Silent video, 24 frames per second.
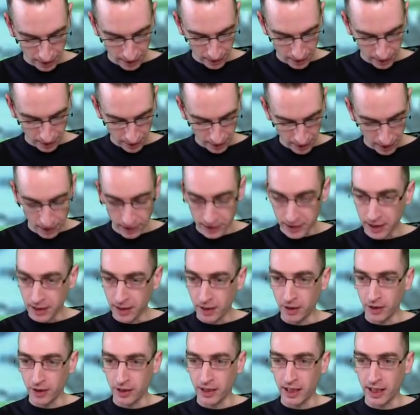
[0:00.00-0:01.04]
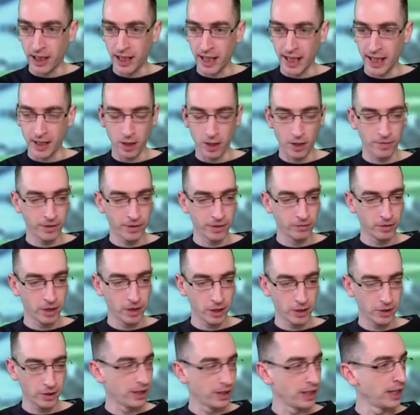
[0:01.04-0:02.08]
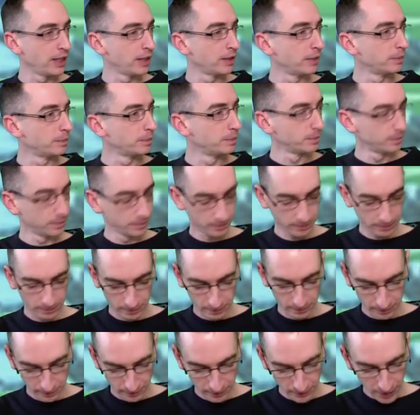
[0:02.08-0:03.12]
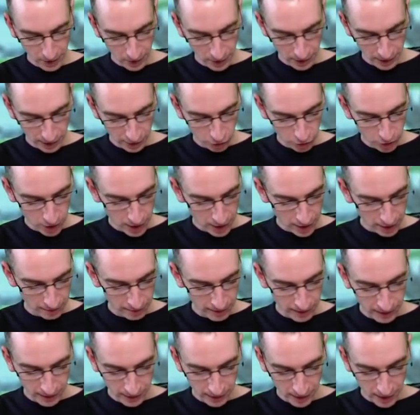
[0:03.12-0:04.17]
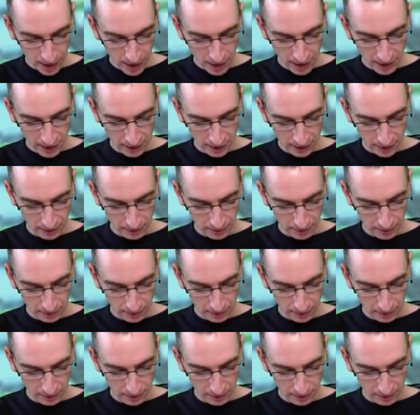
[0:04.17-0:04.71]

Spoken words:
nice little lucky kick off the rock there. On his drive, his slice.